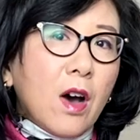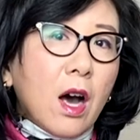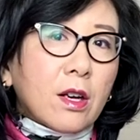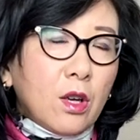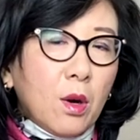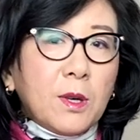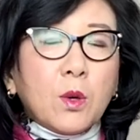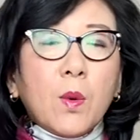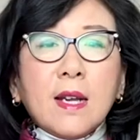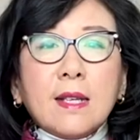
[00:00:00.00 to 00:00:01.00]
October
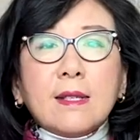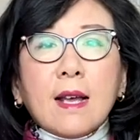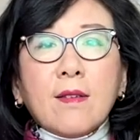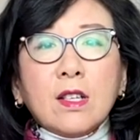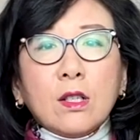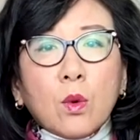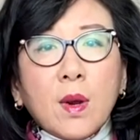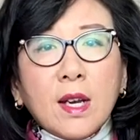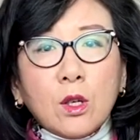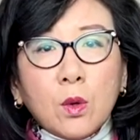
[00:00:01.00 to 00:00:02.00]
27,
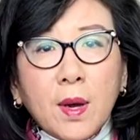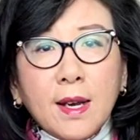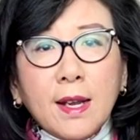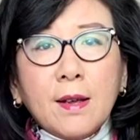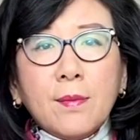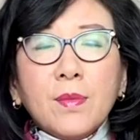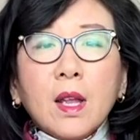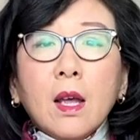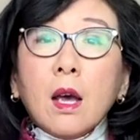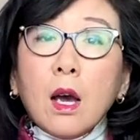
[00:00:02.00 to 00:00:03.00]
2020,
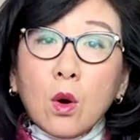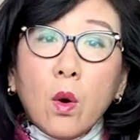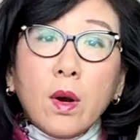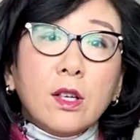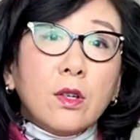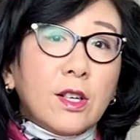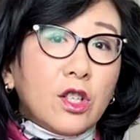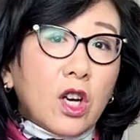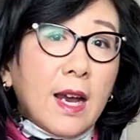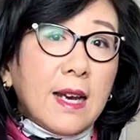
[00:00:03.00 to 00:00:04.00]
according to a
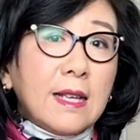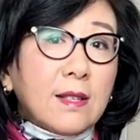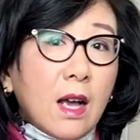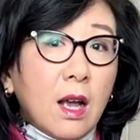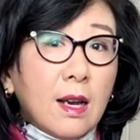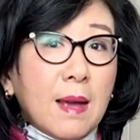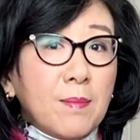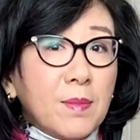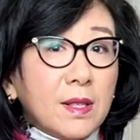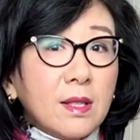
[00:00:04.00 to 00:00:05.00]
Chinese
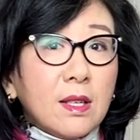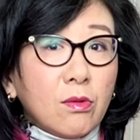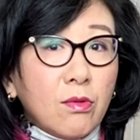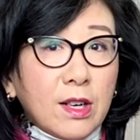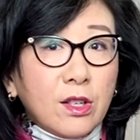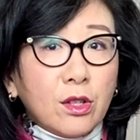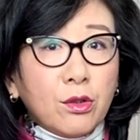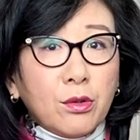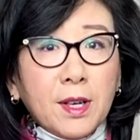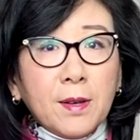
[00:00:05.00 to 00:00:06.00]
online business
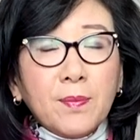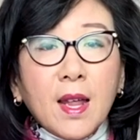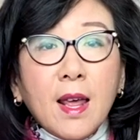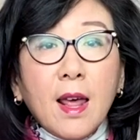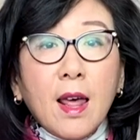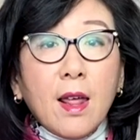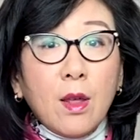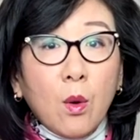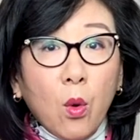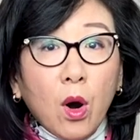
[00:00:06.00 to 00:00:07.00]
registry,
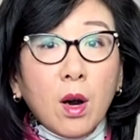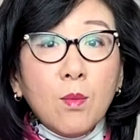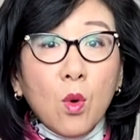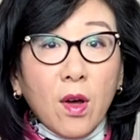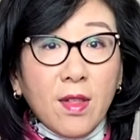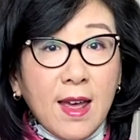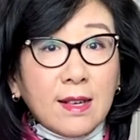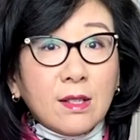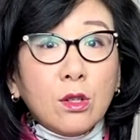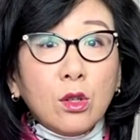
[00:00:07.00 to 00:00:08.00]
there were more
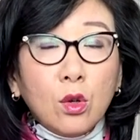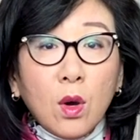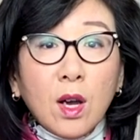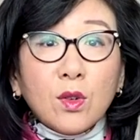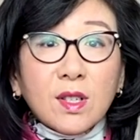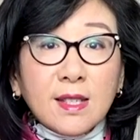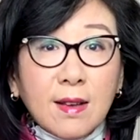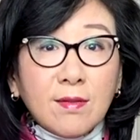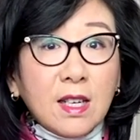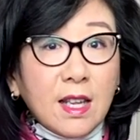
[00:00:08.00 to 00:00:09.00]
than
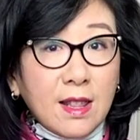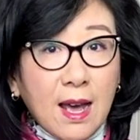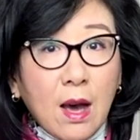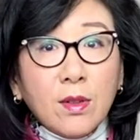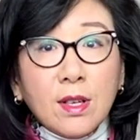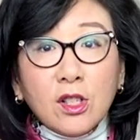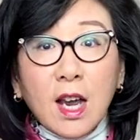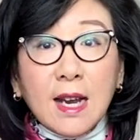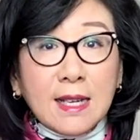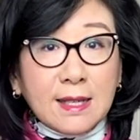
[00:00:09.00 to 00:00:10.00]
270,000
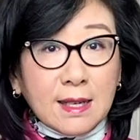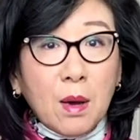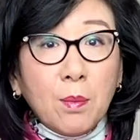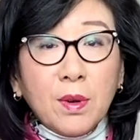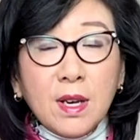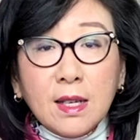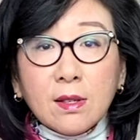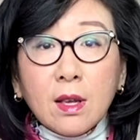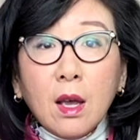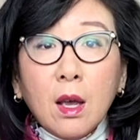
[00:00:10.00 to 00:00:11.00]
Chinese
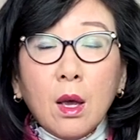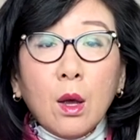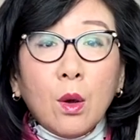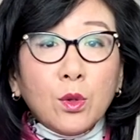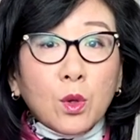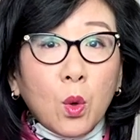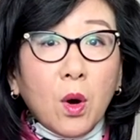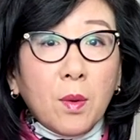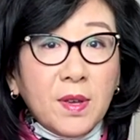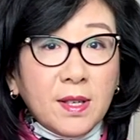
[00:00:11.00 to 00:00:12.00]
companies whose
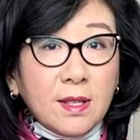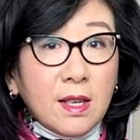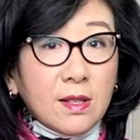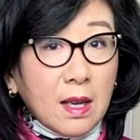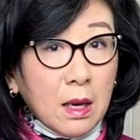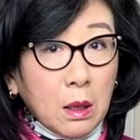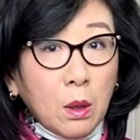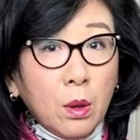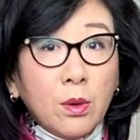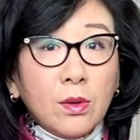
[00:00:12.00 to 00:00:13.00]
core business
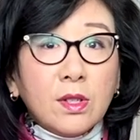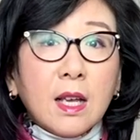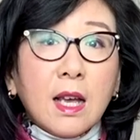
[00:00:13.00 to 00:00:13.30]
includes